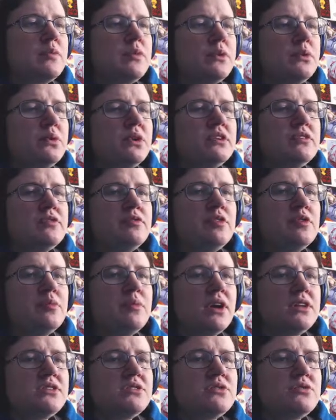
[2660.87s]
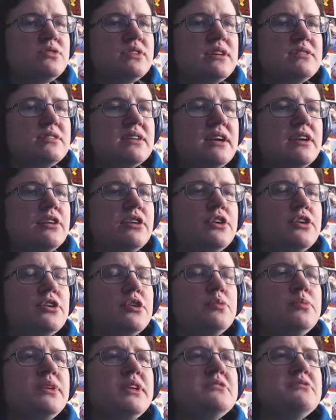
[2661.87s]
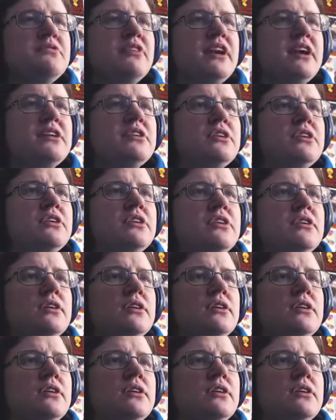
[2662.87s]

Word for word: but what if the monsters outside hurt her? Please find her.